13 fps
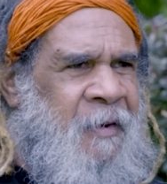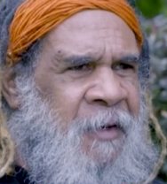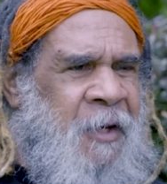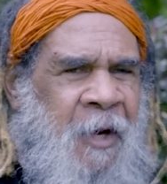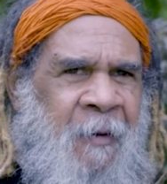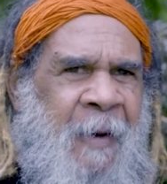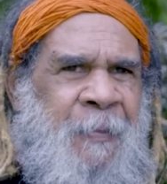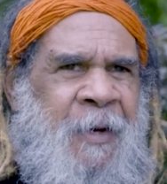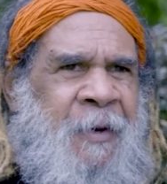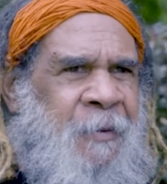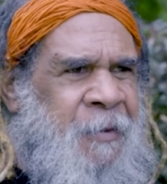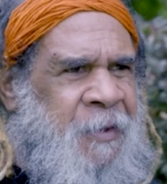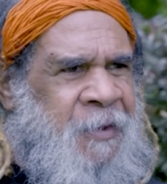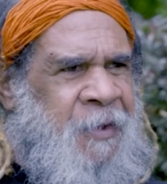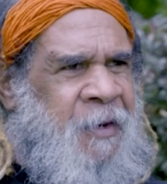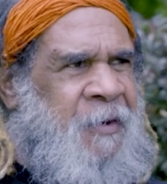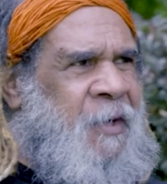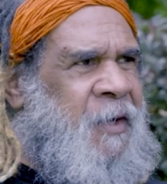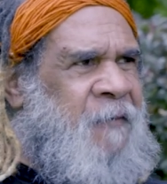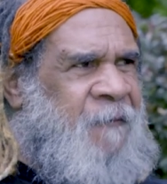up in the Northern
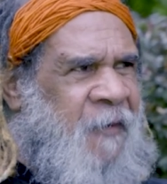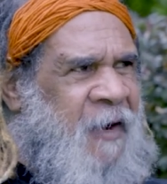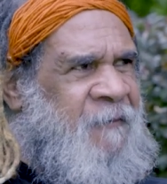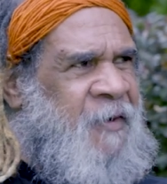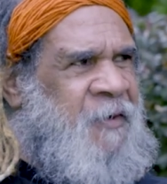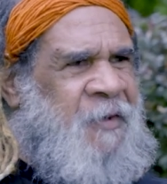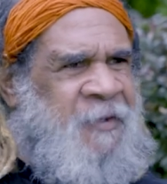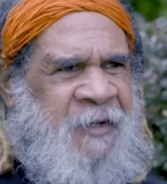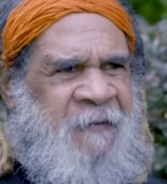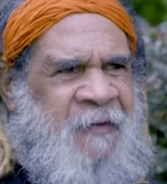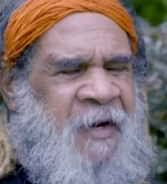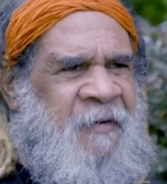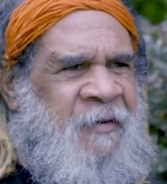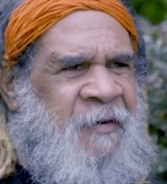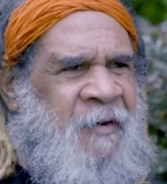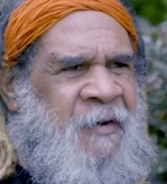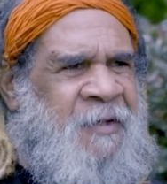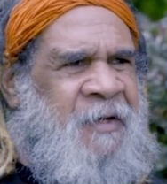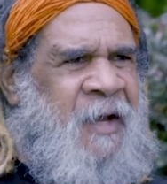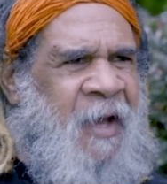Territory, you get $500 to
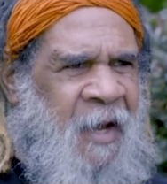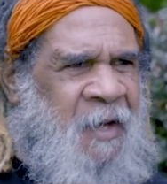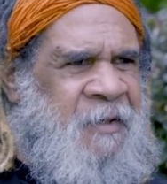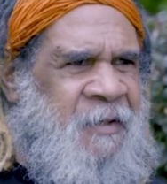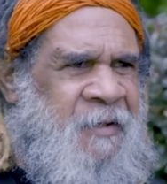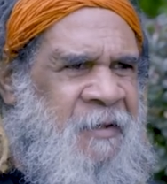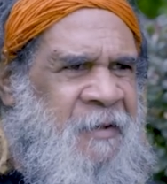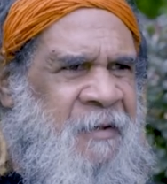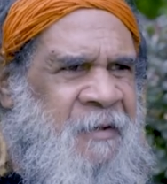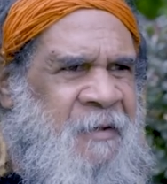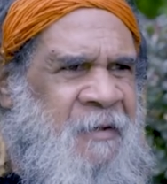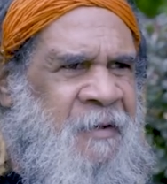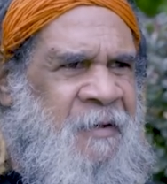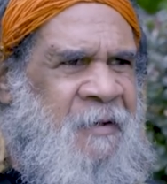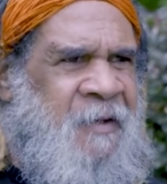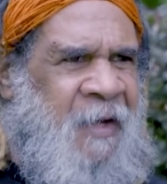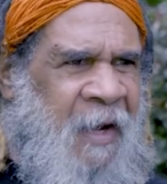$700 cash to